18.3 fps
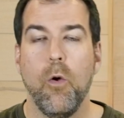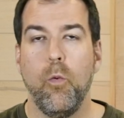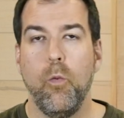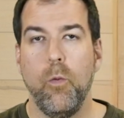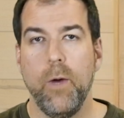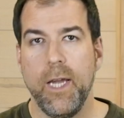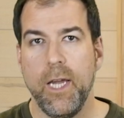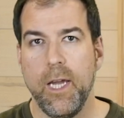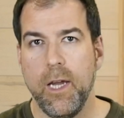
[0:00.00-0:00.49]

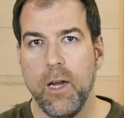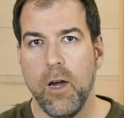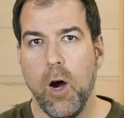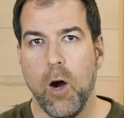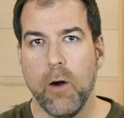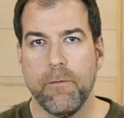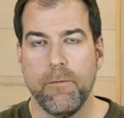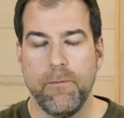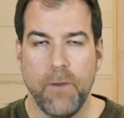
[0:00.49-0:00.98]
We
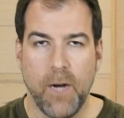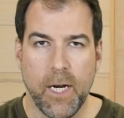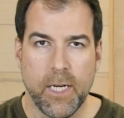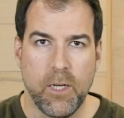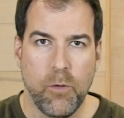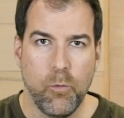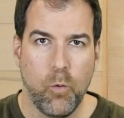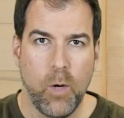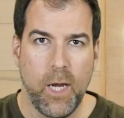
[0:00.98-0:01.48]
are
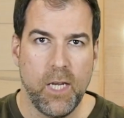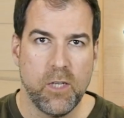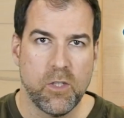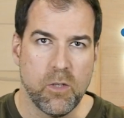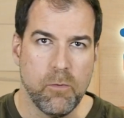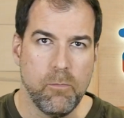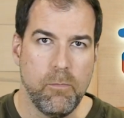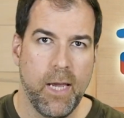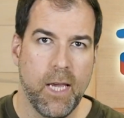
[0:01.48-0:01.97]
finding ways
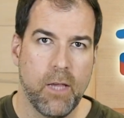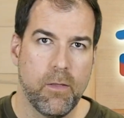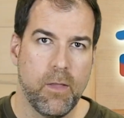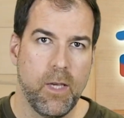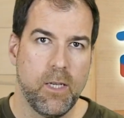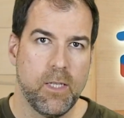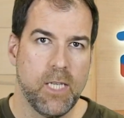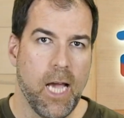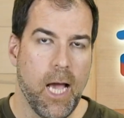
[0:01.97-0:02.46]
to make
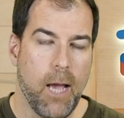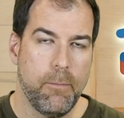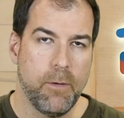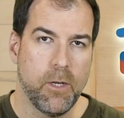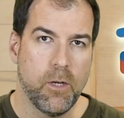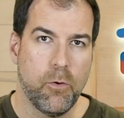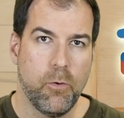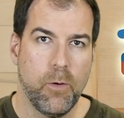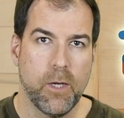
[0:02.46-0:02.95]
things
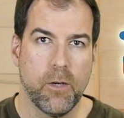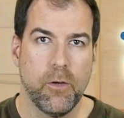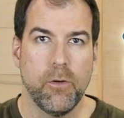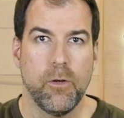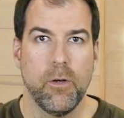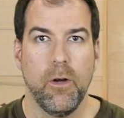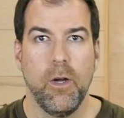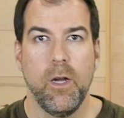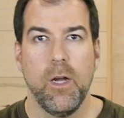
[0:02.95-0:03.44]
happen
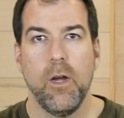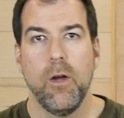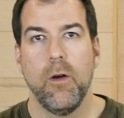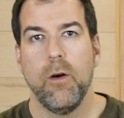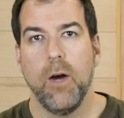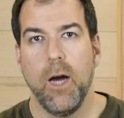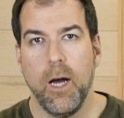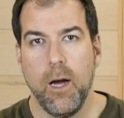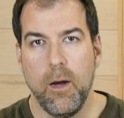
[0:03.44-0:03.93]
quicker
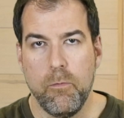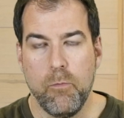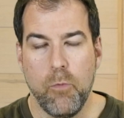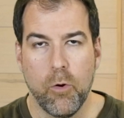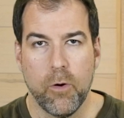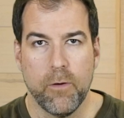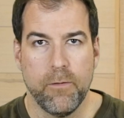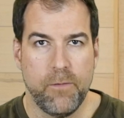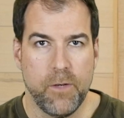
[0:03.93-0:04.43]
uh,
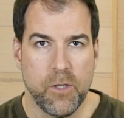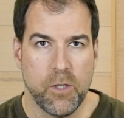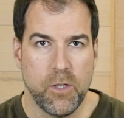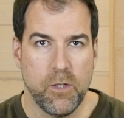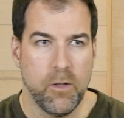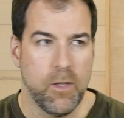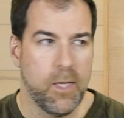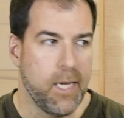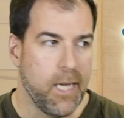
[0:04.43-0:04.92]
more
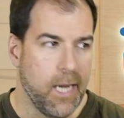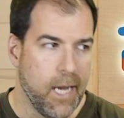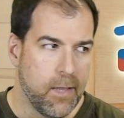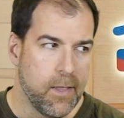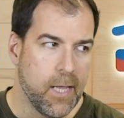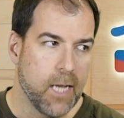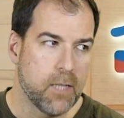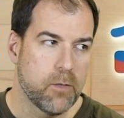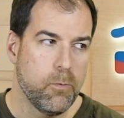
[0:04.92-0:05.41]
efficiently,
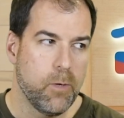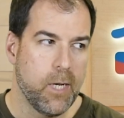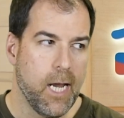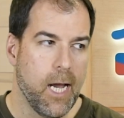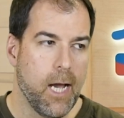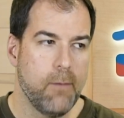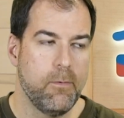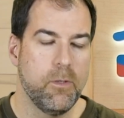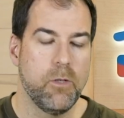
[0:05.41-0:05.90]
and that's what
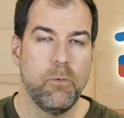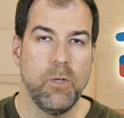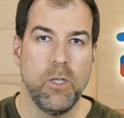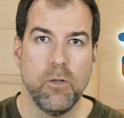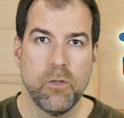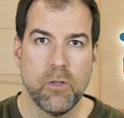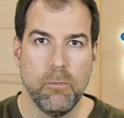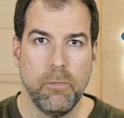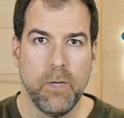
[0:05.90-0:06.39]
happens. We
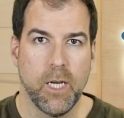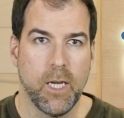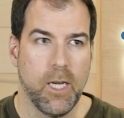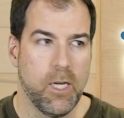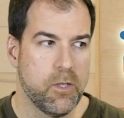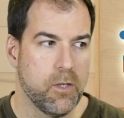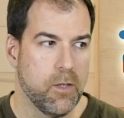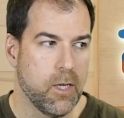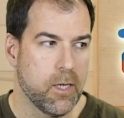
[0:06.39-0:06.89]
do some
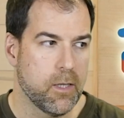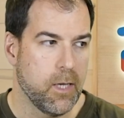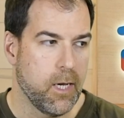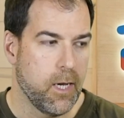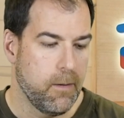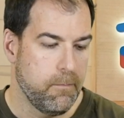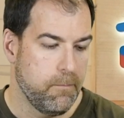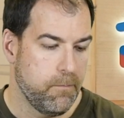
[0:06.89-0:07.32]
mitigation like that.